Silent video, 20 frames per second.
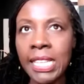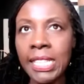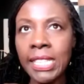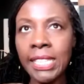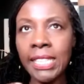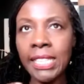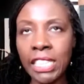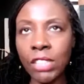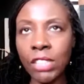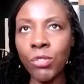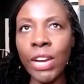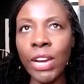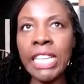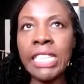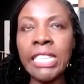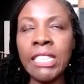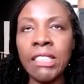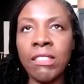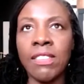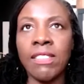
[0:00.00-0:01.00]
Dean
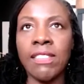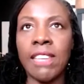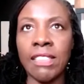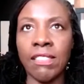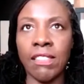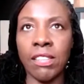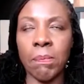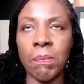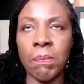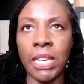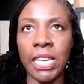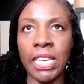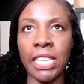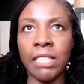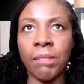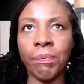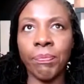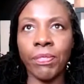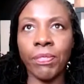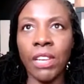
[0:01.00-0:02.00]
Radin said to
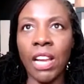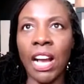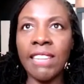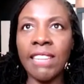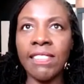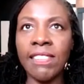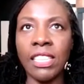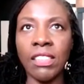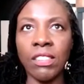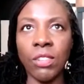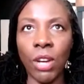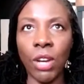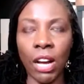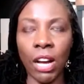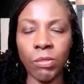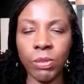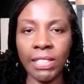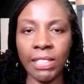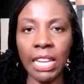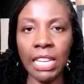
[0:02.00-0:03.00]
me, I
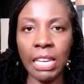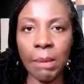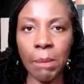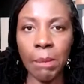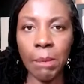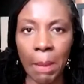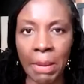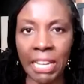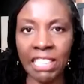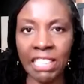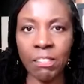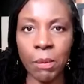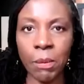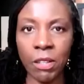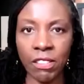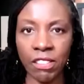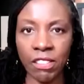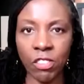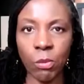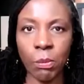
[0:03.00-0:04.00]
was telling him about my
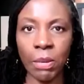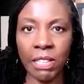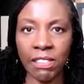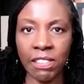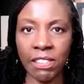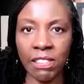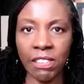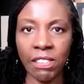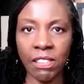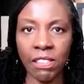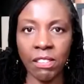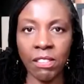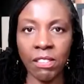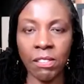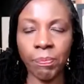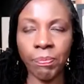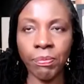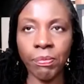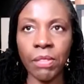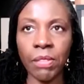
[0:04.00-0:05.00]
experiences with my sisters.